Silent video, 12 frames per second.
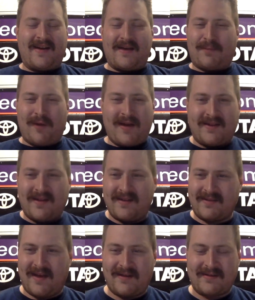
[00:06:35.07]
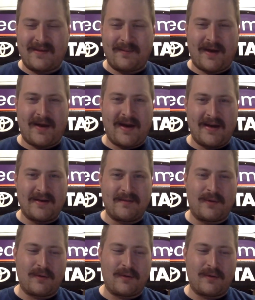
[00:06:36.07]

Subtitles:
He had Brad Keselowski behind him,